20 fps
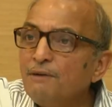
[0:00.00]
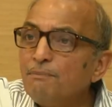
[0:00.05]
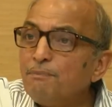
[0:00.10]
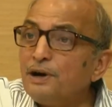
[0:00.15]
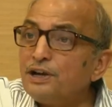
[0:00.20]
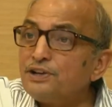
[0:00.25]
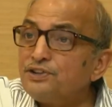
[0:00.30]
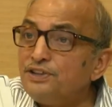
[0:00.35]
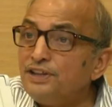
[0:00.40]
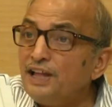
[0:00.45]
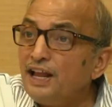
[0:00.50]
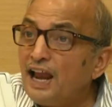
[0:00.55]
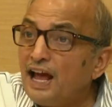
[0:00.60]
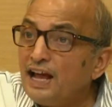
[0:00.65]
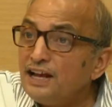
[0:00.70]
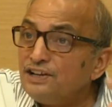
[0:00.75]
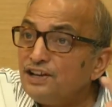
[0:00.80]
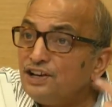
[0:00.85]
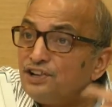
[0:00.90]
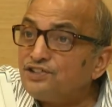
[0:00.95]

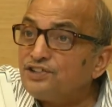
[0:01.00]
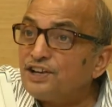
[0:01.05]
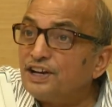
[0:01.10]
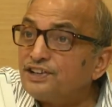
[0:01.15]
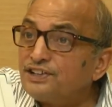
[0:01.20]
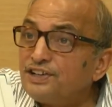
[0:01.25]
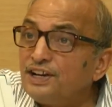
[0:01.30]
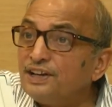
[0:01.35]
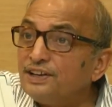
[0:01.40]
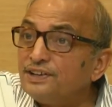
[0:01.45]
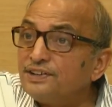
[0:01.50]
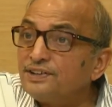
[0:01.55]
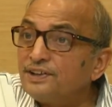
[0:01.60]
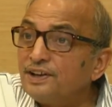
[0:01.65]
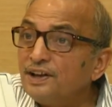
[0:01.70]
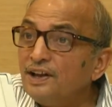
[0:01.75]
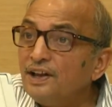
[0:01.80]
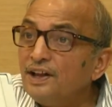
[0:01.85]
Personalized instructions